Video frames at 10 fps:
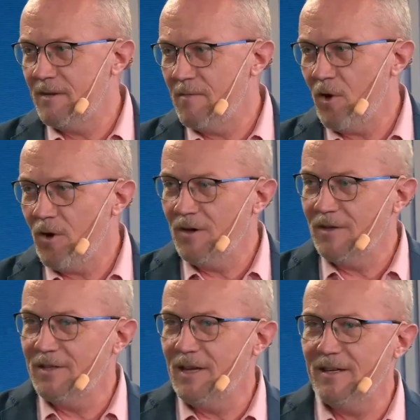
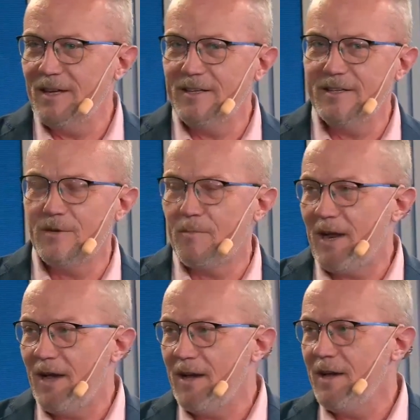demand and the
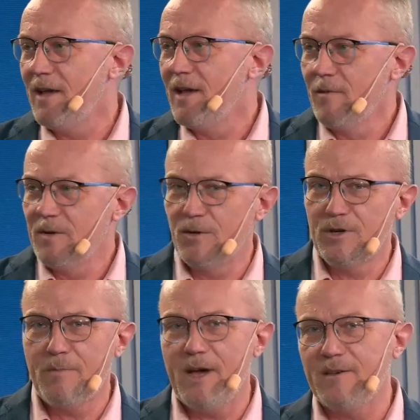supply. We talked
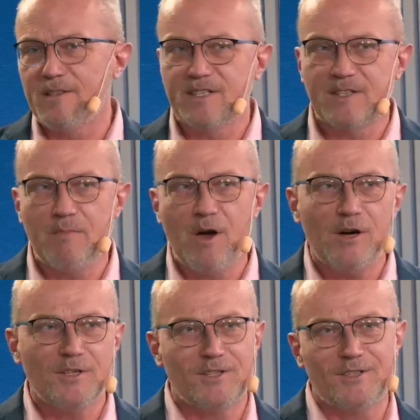about smart